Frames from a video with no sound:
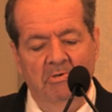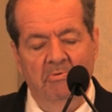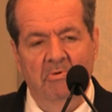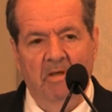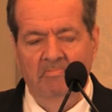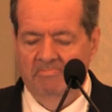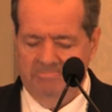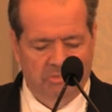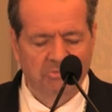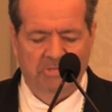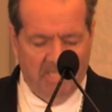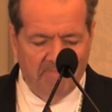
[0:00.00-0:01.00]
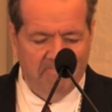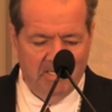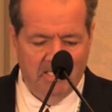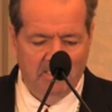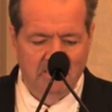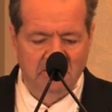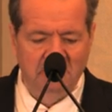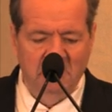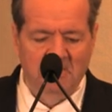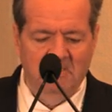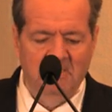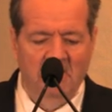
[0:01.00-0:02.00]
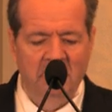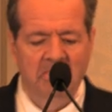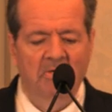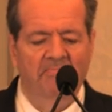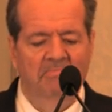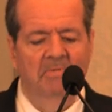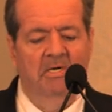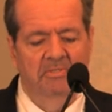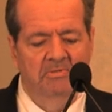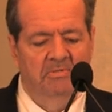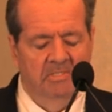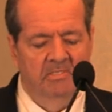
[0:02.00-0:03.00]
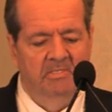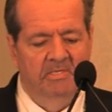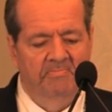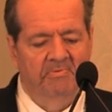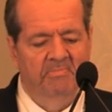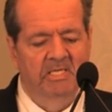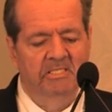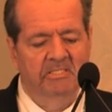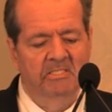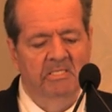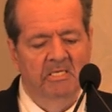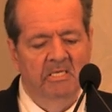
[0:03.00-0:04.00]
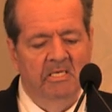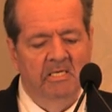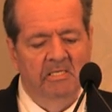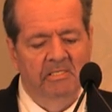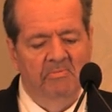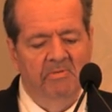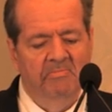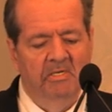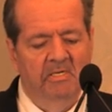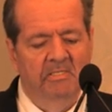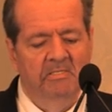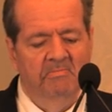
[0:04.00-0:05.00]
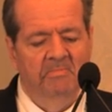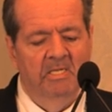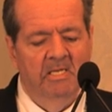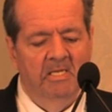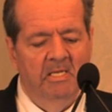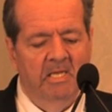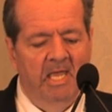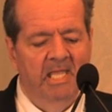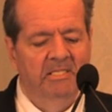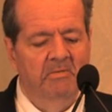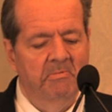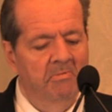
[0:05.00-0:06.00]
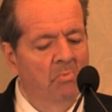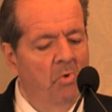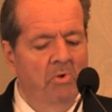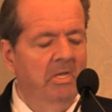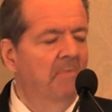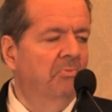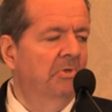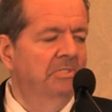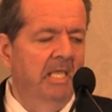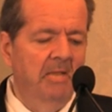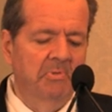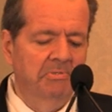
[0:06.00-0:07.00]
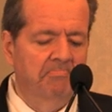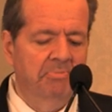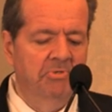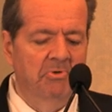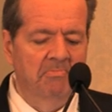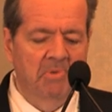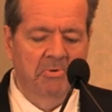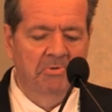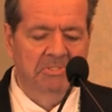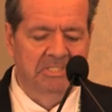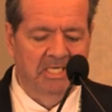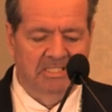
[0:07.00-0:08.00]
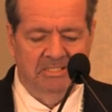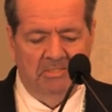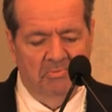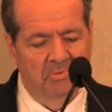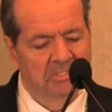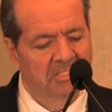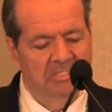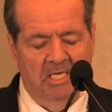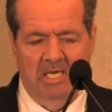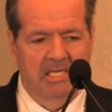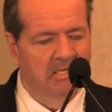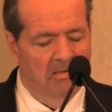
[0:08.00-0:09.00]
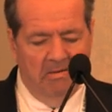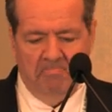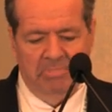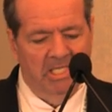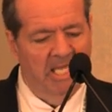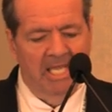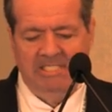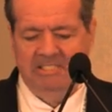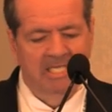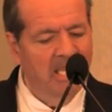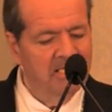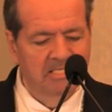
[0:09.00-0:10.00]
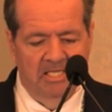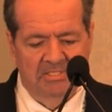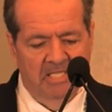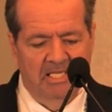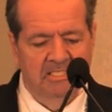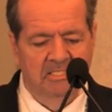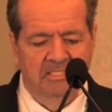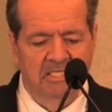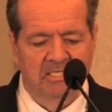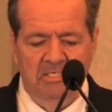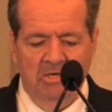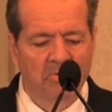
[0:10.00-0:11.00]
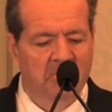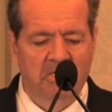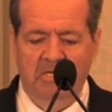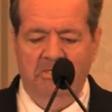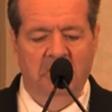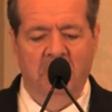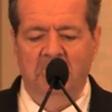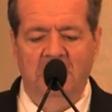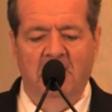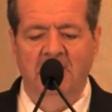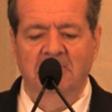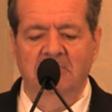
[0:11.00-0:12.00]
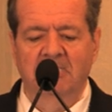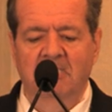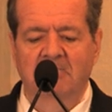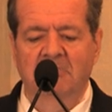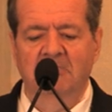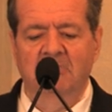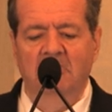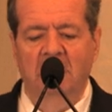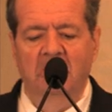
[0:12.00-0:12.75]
who I'm sure have PANDAS. Now we know from other information that we've done on them. Woke up one day with pure motor tics on one side, a blast. They didn't know one another. They were the nicest kids as